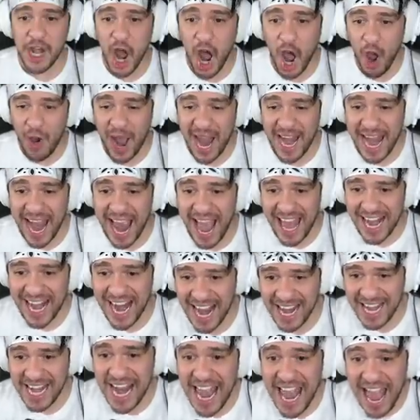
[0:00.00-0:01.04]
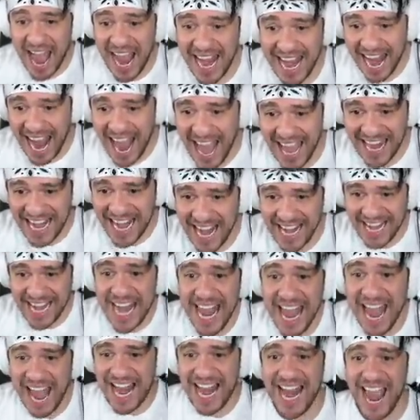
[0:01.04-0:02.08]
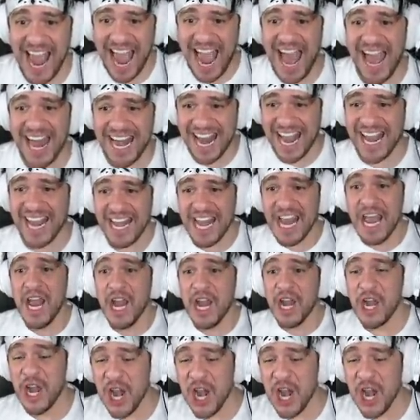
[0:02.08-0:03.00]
No, I had it! I had it! I had it!